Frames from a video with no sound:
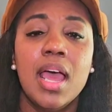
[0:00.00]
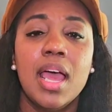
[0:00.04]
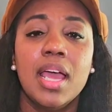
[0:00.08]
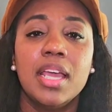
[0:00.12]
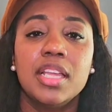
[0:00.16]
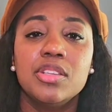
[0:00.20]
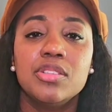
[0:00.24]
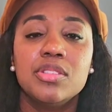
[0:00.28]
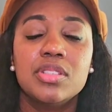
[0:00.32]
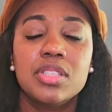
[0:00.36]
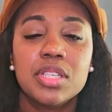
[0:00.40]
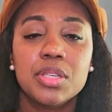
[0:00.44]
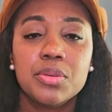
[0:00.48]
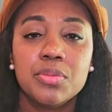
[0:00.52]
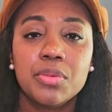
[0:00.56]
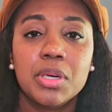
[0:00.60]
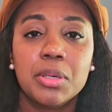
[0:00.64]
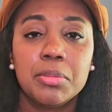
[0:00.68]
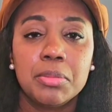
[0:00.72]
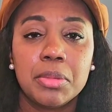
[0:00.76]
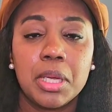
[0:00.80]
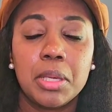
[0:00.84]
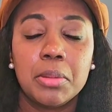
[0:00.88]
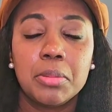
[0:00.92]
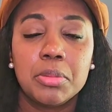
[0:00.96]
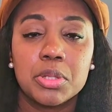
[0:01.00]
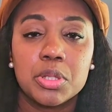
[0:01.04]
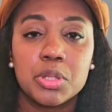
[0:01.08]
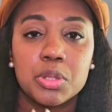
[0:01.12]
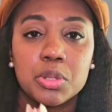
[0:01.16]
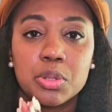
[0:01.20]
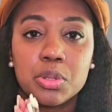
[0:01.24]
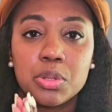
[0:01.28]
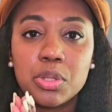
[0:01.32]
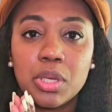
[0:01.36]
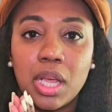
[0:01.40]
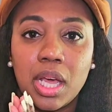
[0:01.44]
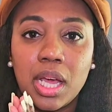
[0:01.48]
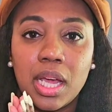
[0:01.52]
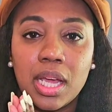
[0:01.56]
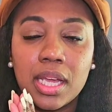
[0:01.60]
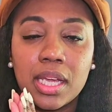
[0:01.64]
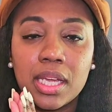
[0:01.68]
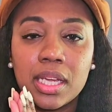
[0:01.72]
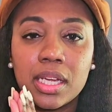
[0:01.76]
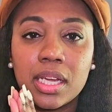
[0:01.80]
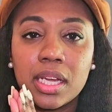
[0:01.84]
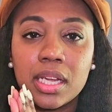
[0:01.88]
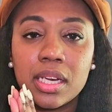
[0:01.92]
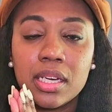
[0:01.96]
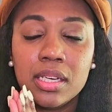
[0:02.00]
And you still want to be able to like